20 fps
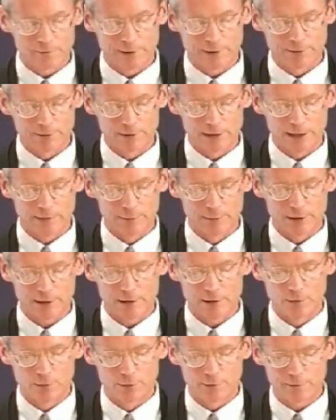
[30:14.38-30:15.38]
the federal
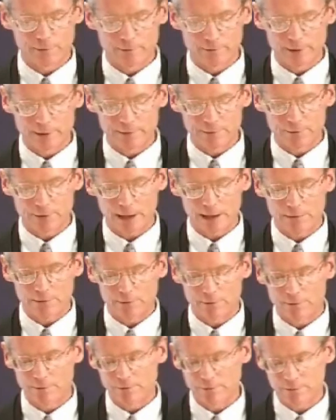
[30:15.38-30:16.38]
government coercively
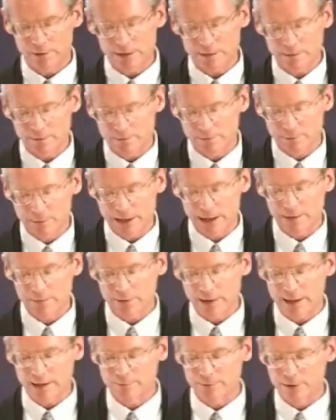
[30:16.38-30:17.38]
changes incentives
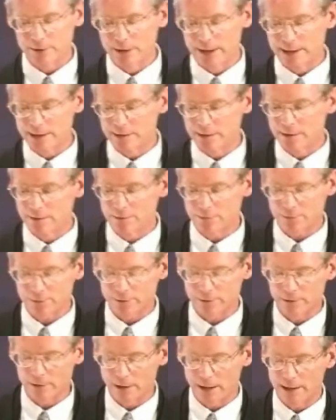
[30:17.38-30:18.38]
banks have to lend into
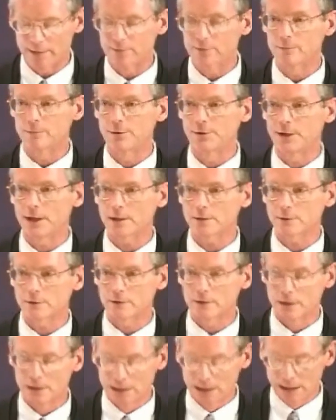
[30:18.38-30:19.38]
certain lines of
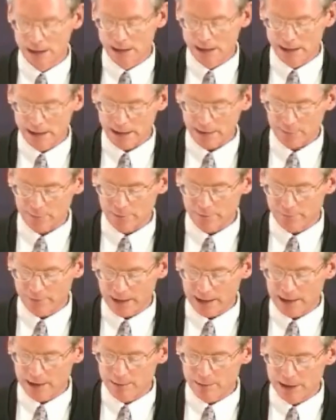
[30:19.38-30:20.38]
production, as with
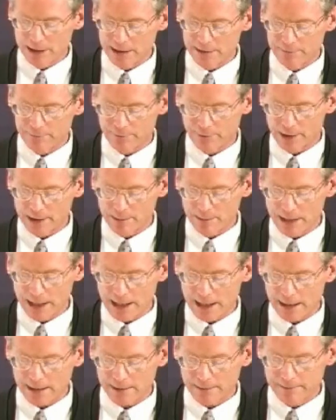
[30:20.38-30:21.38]
Fannie Mae and Freddie
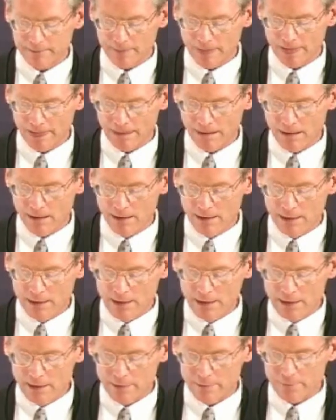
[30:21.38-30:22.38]
Mac.
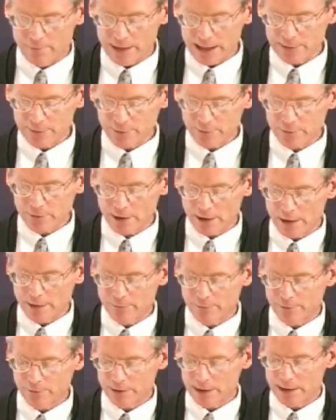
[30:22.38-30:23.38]
The fascists
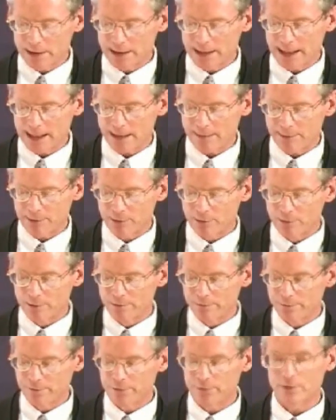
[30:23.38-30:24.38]
confiscated capital
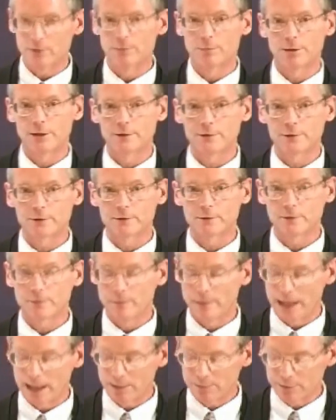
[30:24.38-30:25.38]
when fiscal pressures
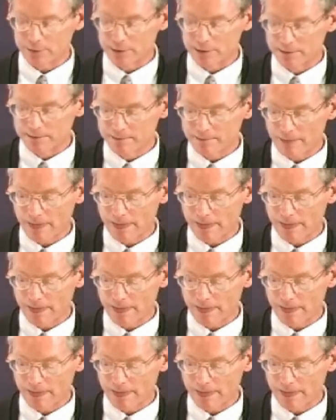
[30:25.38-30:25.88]
mounted.